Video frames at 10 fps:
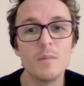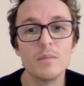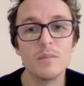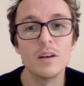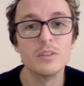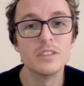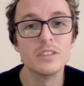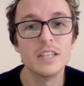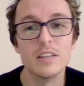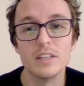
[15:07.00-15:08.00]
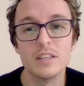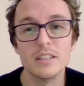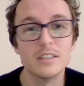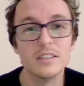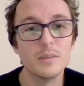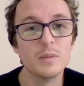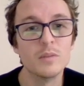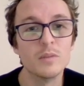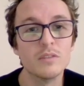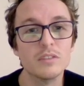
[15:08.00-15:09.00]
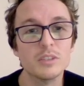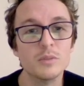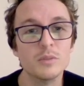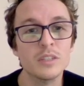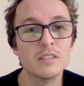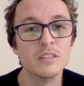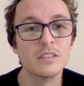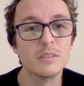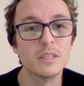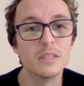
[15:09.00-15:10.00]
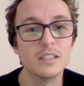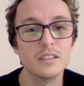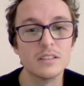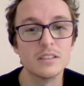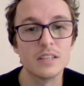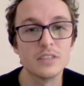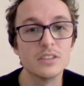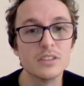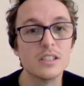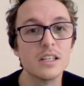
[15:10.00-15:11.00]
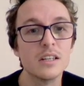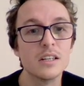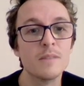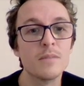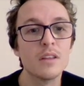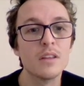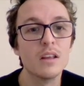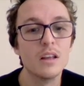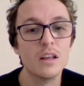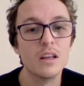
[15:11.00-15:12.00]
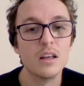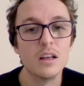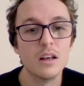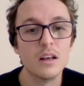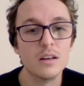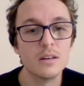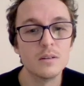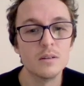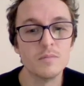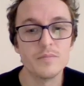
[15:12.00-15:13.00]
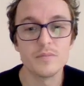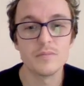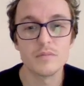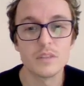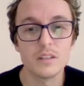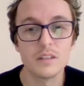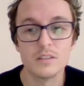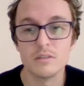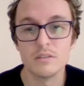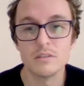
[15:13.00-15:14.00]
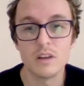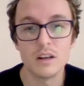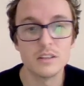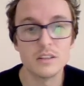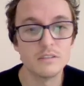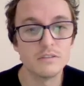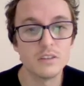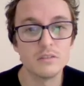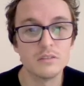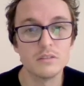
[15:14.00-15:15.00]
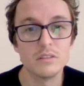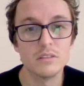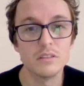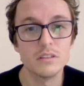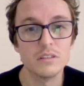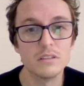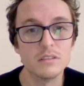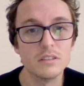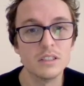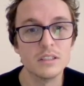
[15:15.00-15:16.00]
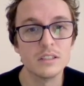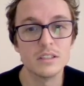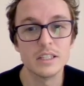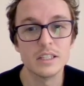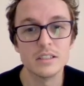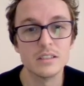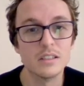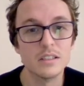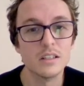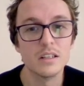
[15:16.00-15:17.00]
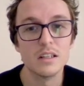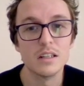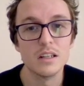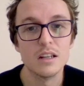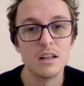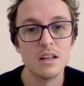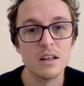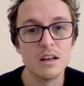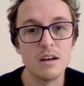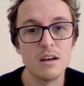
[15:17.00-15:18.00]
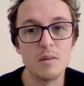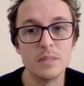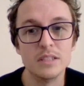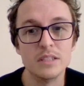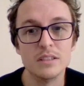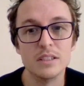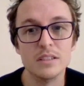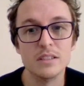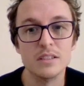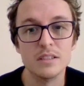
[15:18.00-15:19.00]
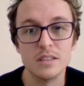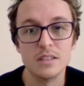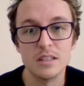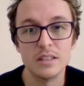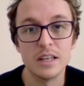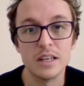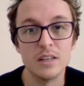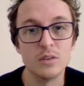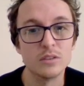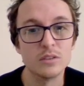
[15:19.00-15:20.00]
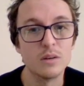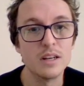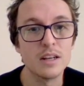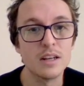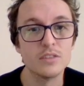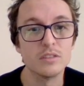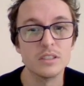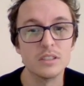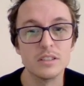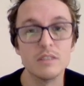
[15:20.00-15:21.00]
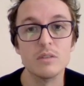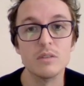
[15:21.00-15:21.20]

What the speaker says: would just, yeah, look into a bit more of the smoothing on some of these little sections here. It's sort of hard to fault in a sense, because there's, yeah, it looks quite natural and stuff what you've been